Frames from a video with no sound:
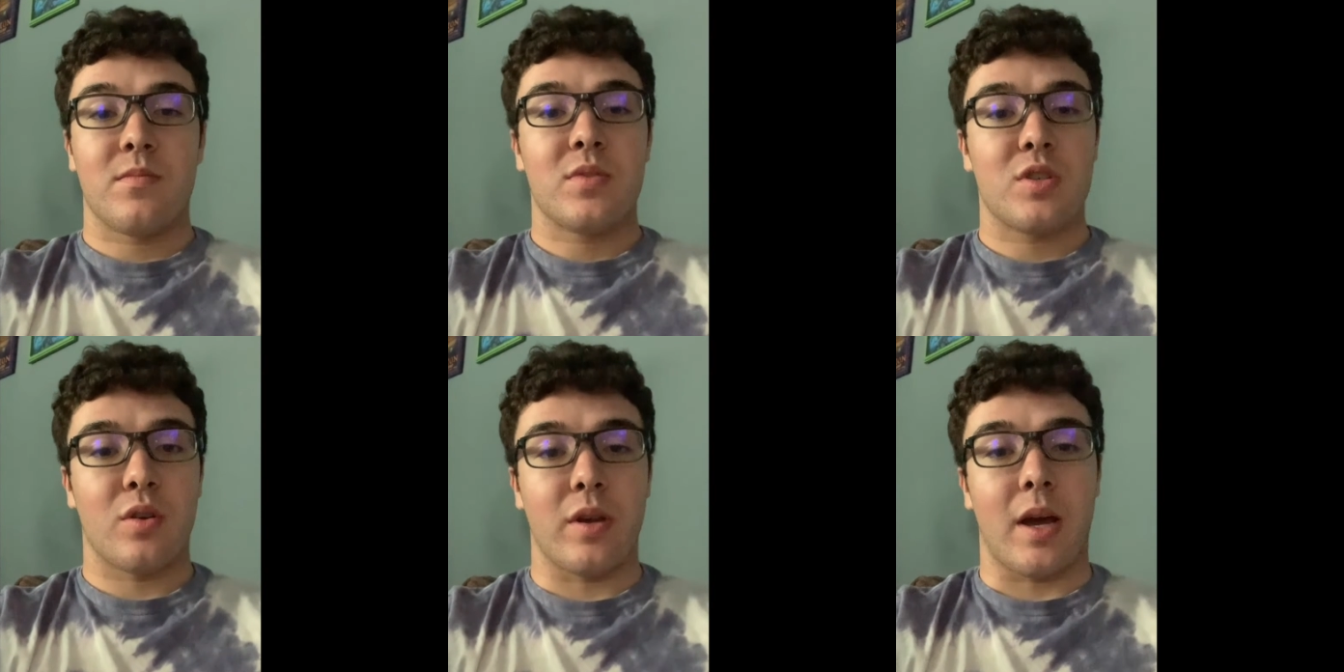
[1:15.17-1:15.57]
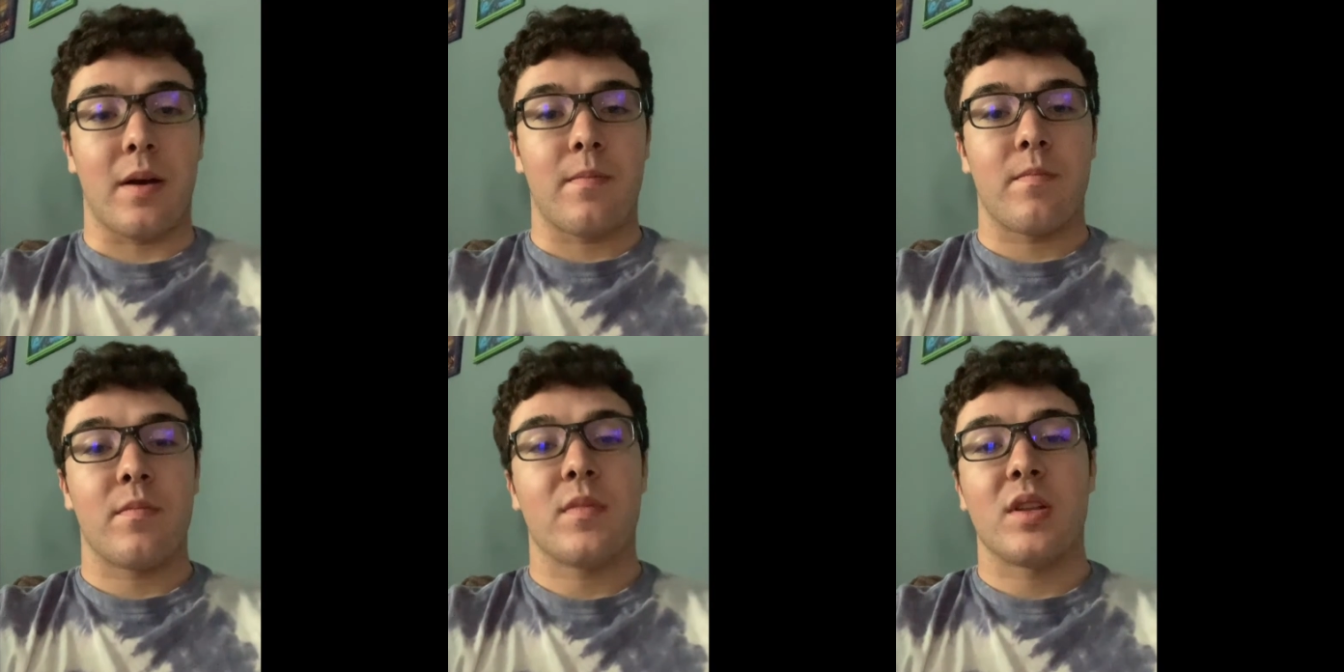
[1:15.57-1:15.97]
So yeah,
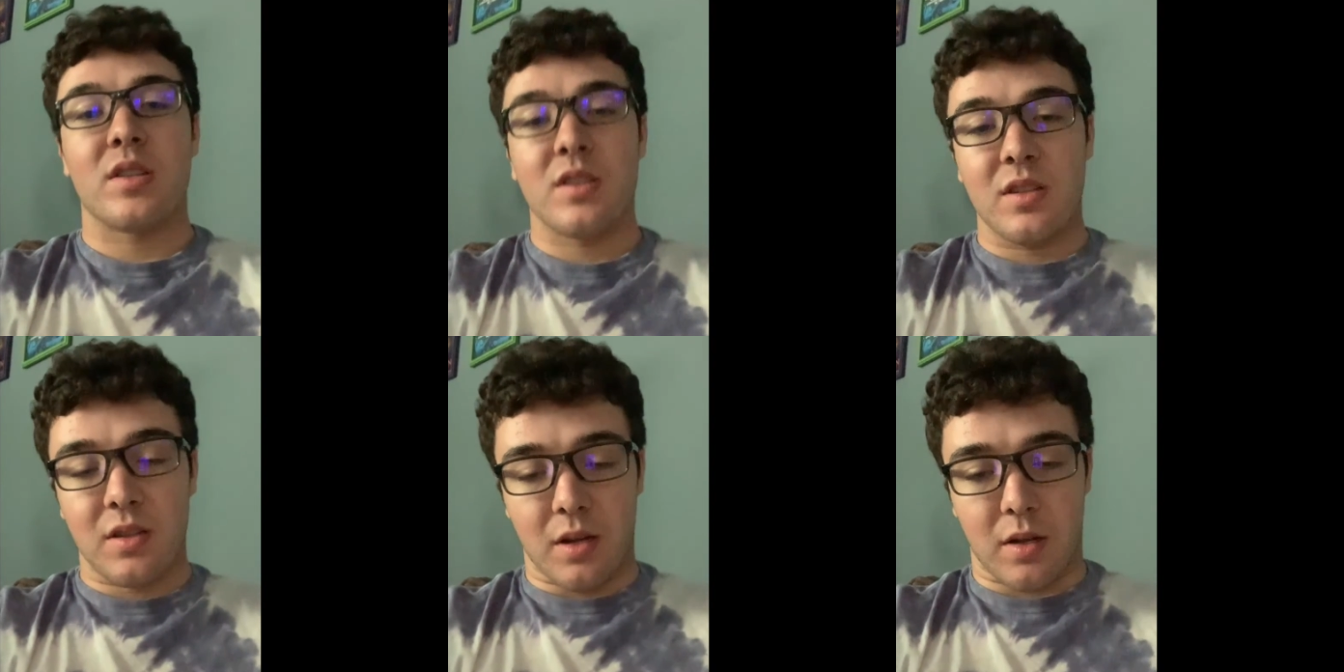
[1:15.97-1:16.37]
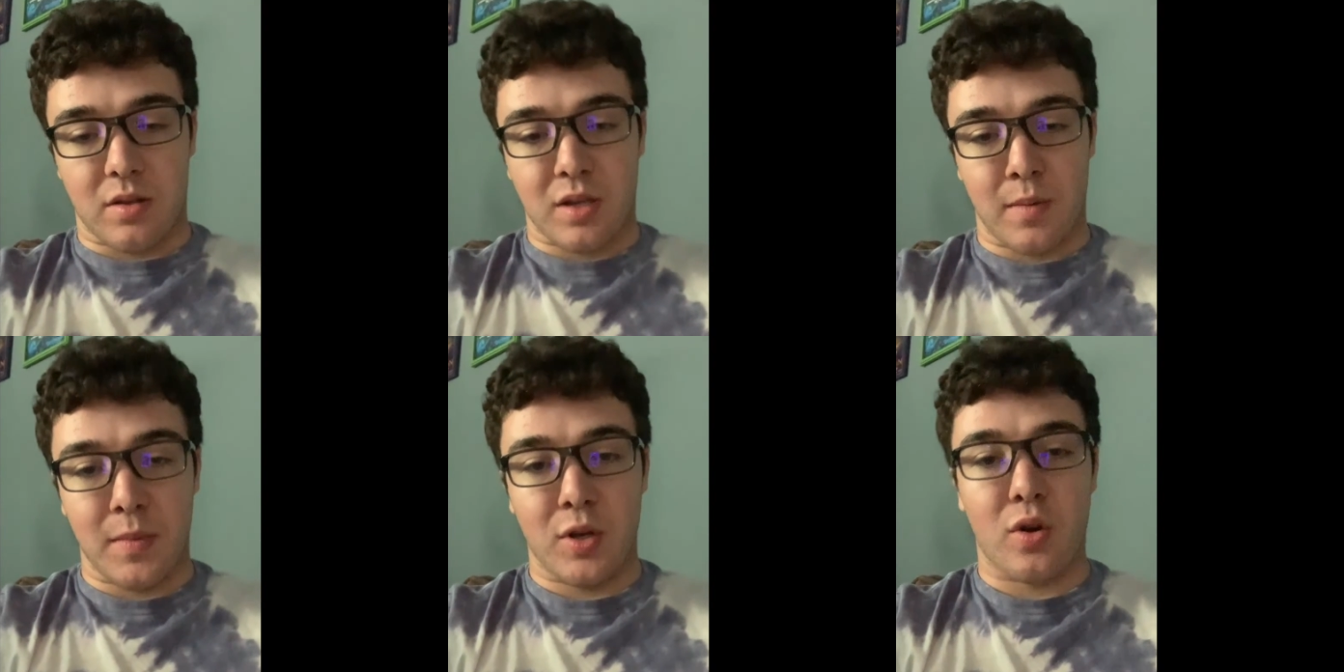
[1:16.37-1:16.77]

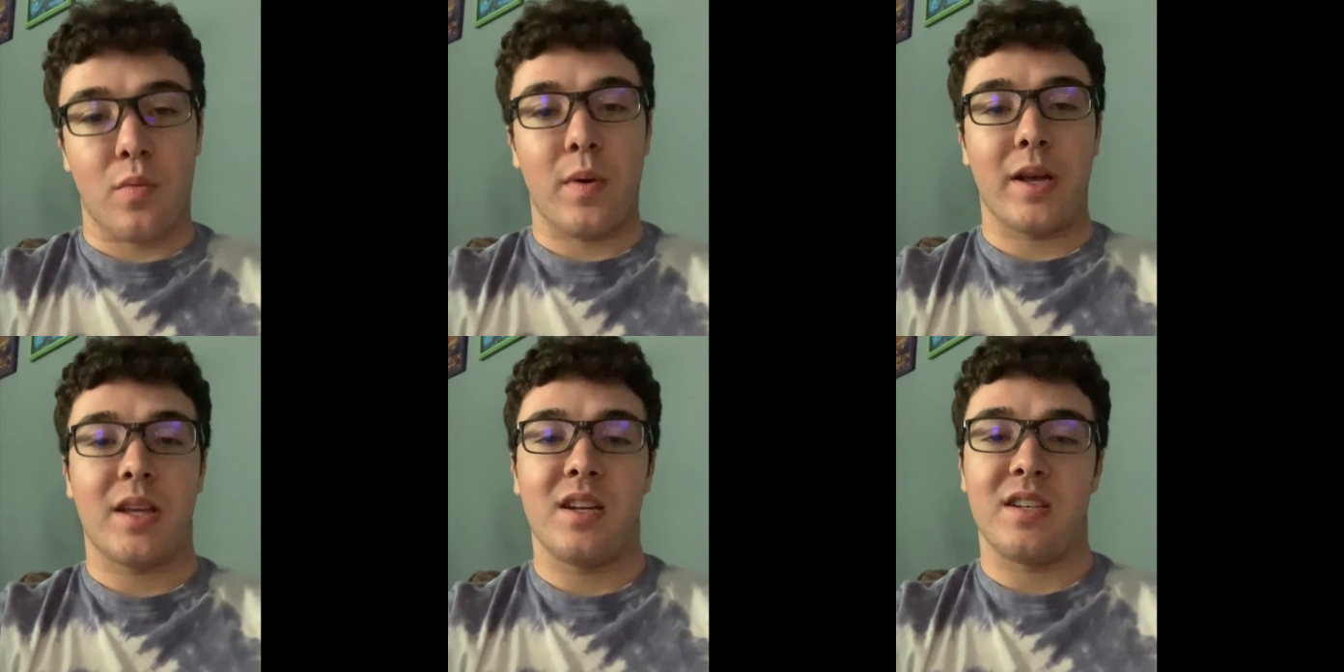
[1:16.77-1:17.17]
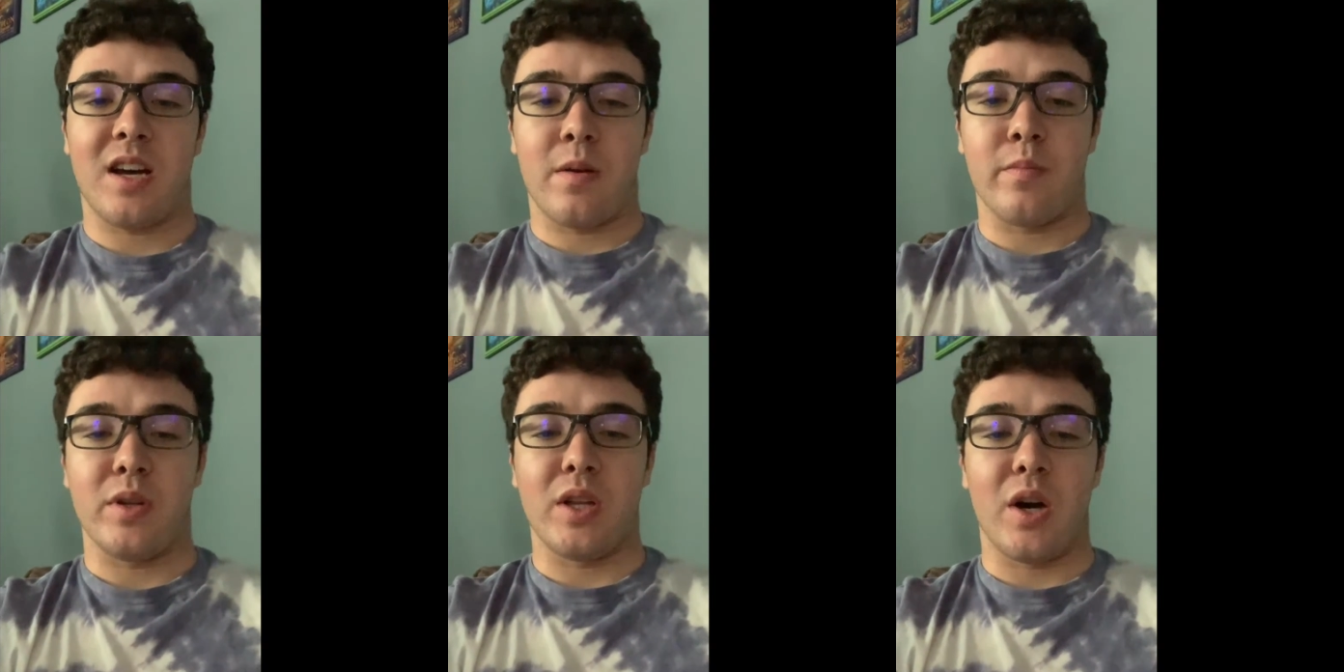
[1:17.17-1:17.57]
tell me your ranking
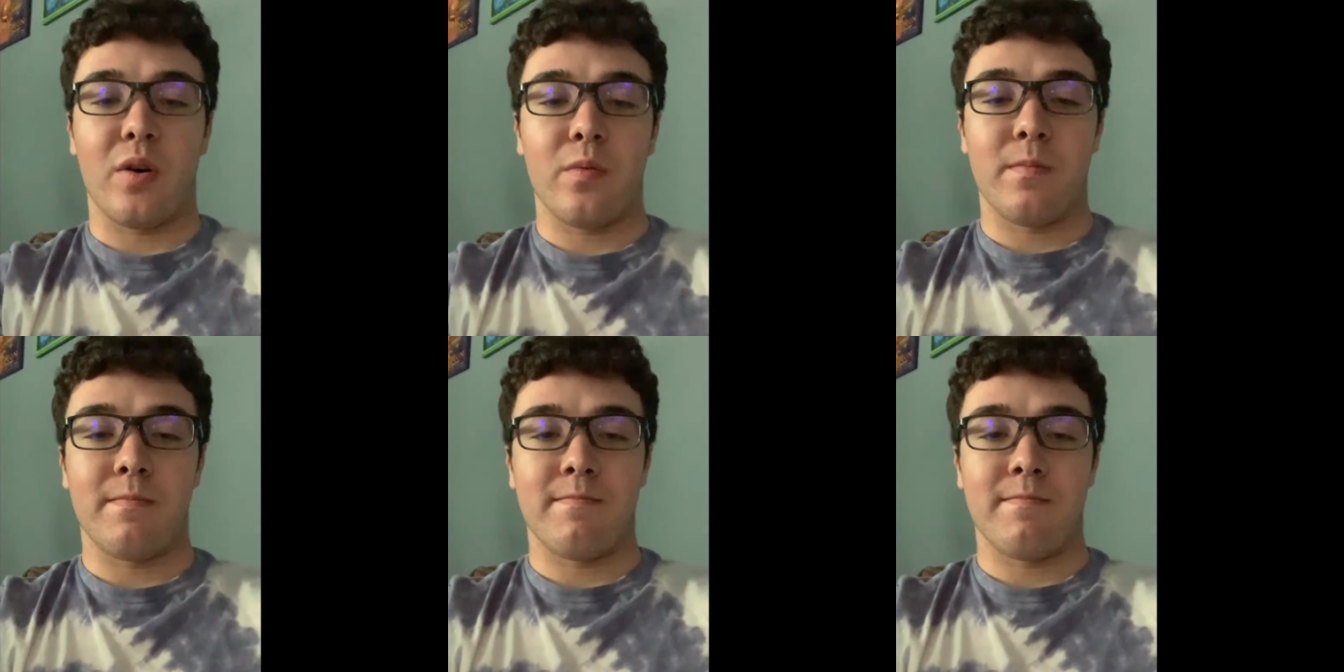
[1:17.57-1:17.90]
down below.